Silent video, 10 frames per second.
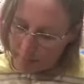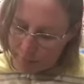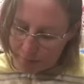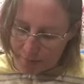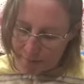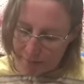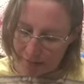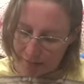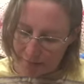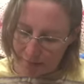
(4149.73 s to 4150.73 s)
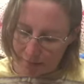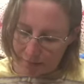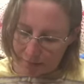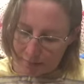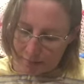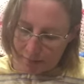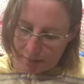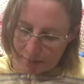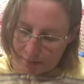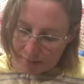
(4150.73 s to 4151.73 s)
Possum's Butt.
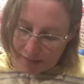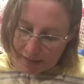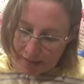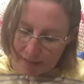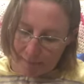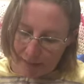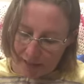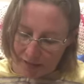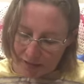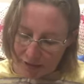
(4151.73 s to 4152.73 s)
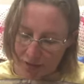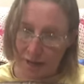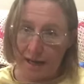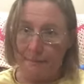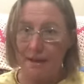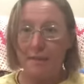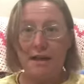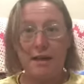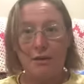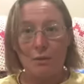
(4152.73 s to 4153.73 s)
To get that page and maybe
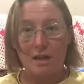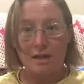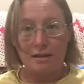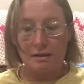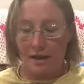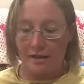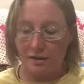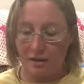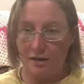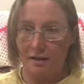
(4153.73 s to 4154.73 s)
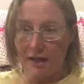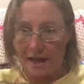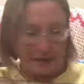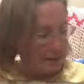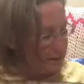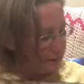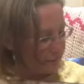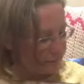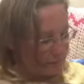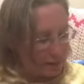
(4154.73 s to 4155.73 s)
another one like to the end,
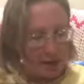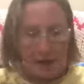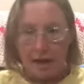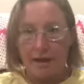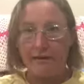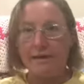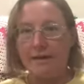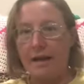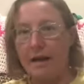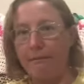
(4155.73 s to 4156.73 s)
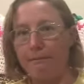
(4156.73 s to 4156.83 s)
and then start